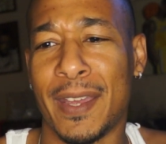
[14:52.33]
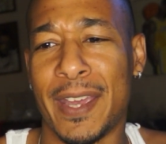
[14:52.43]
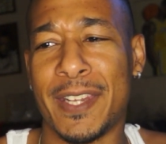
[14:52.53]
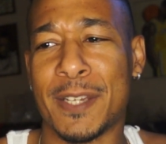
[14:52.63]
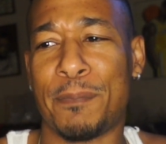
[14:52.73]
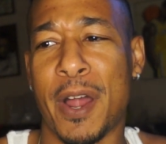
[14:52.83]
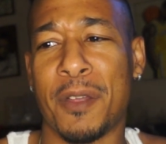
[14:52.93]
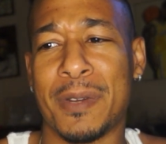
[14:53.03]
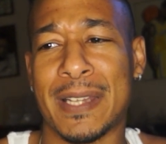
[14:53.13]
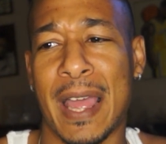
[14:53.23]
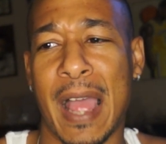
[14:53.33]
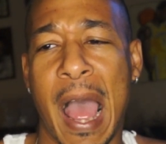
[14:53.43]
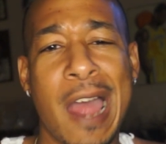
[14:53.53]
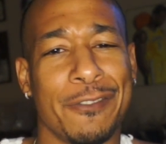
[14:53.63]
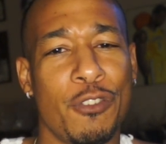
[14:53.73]
And this brother was like,
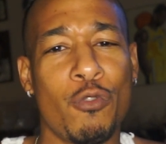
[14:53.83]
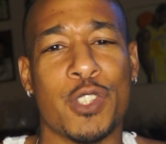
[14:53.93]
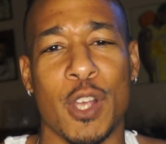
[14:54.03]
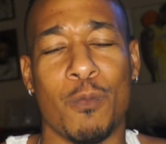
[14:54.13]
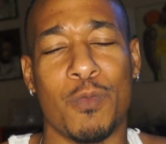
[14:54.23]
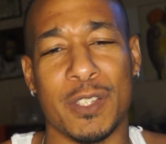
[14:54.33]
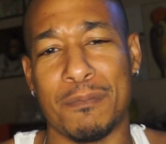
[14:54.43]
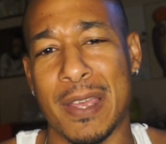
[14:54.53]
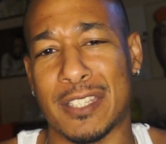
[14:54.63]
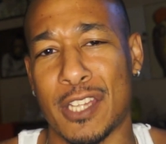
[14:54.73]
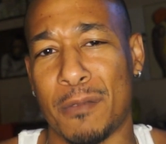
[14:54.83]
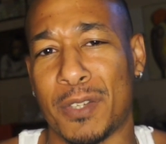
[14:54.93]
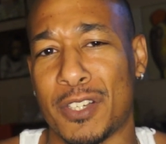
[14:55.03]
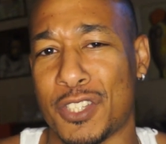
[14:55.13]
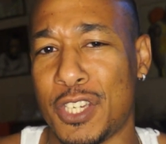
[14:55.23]
I knew something was messed up
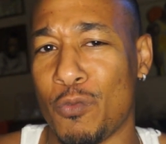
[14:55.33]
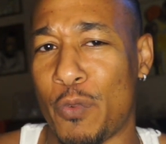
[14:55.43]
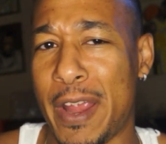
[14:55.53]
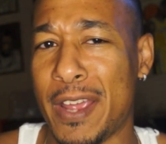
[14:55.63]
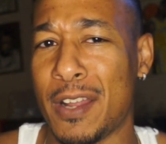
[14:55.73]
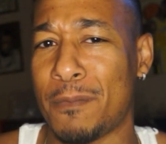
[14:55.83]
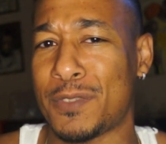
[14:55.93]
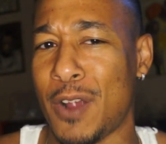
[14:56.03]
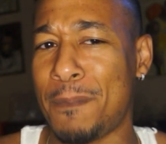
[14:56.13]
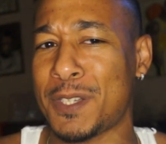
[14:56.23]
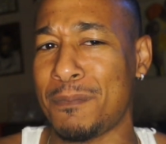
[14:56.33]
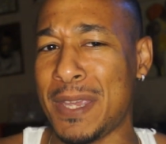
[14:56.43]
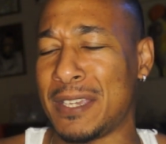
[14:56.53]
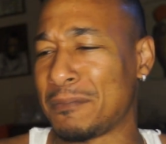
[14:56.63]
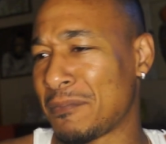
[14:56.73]
because she ran up to
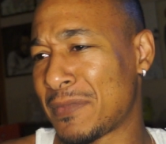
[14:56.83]
me.